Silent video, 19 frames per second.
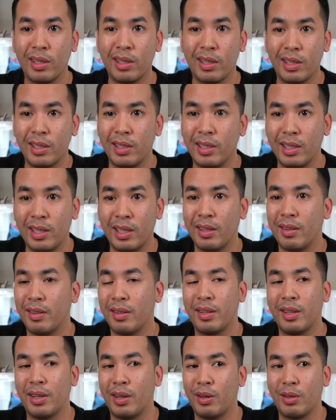uh,
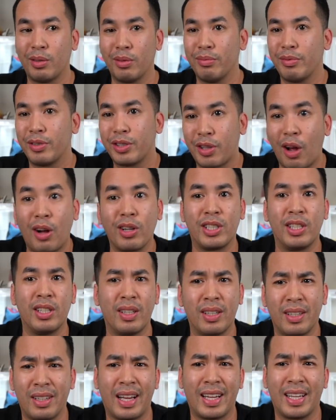uh you know,
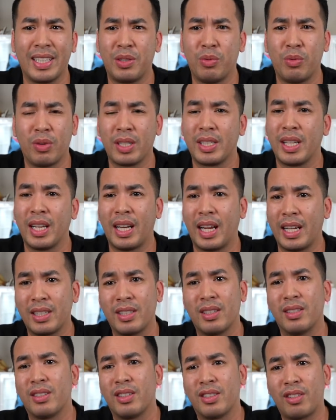salty, I guess you want to say like
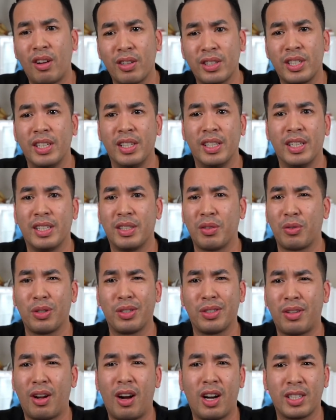saltiness or
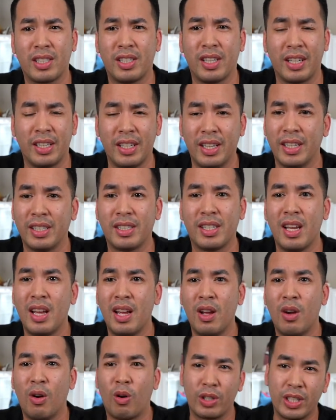toxicness
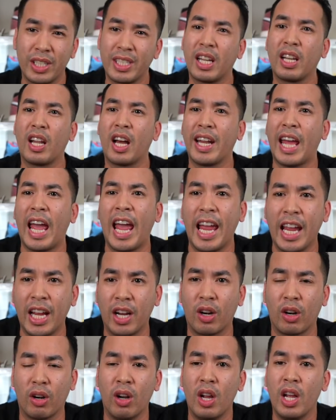or just a lot of
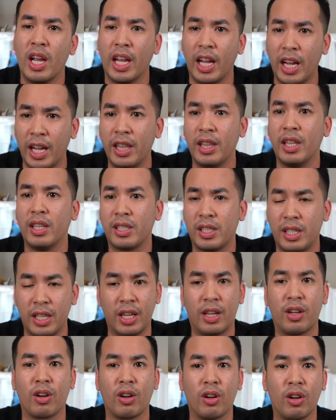anger in the
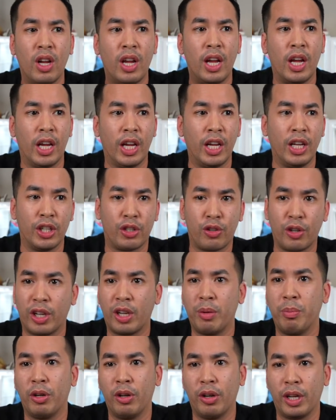sneaker industry
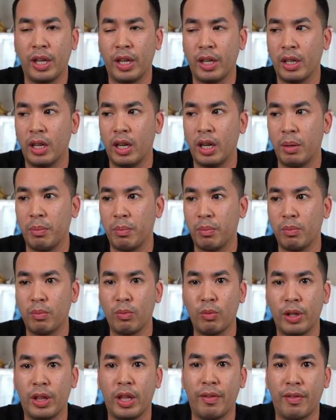community um,
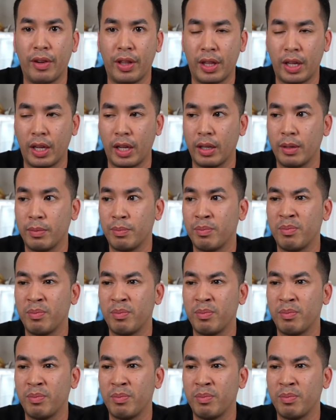with everything.